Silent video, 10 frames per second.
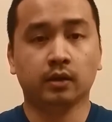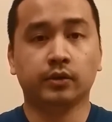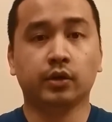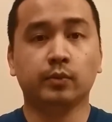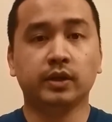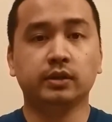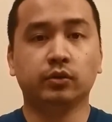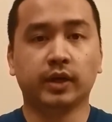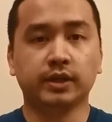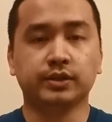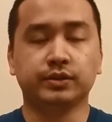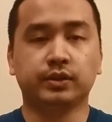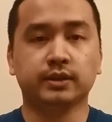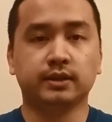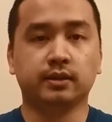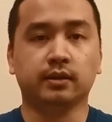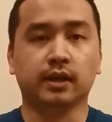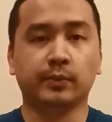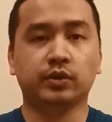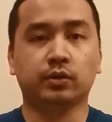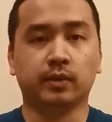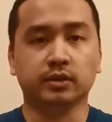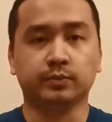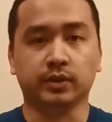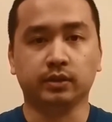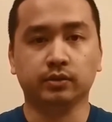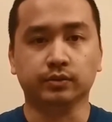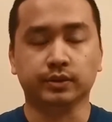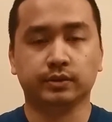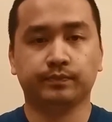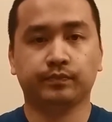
There are many locations you can see an optical mouse being used.